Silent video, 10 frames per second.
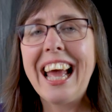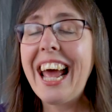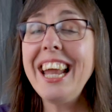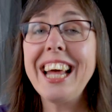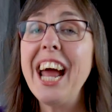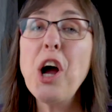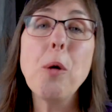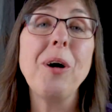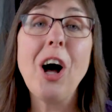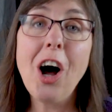And I
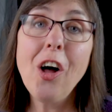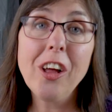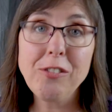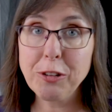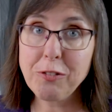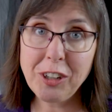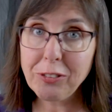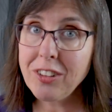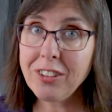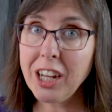hope all of your
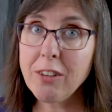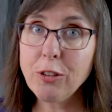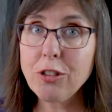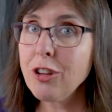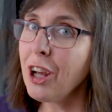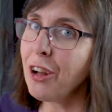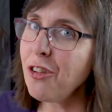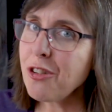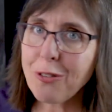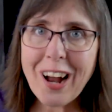fundraising efforts
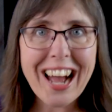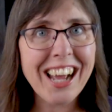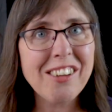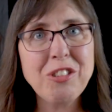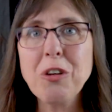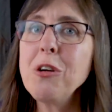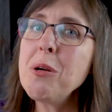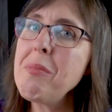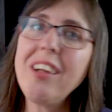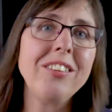drive
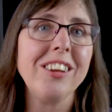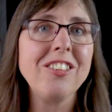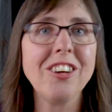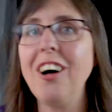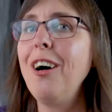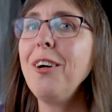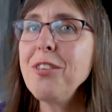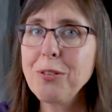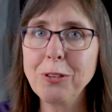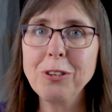your message all
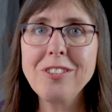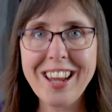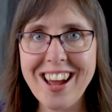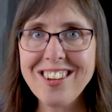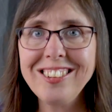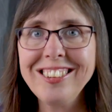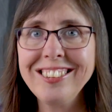through town.